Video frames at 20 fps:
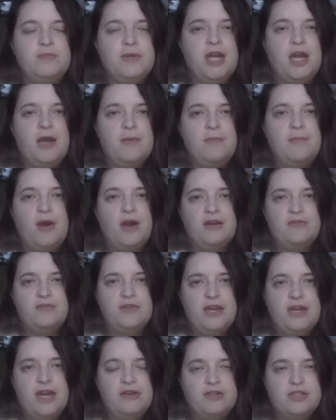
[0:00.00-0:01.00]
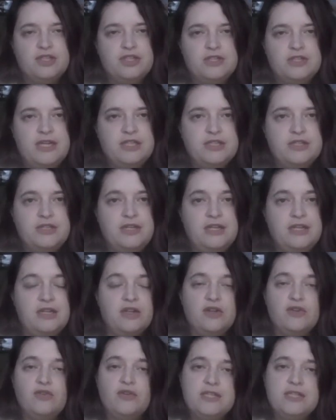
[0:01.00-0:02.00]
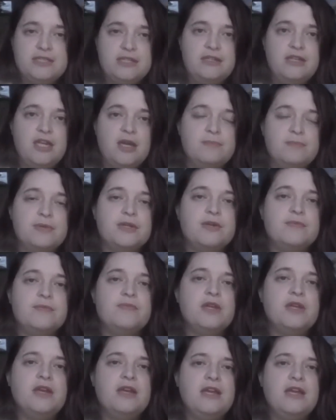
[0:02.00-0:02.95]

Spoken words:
become part of the Irish nation in an increasing number.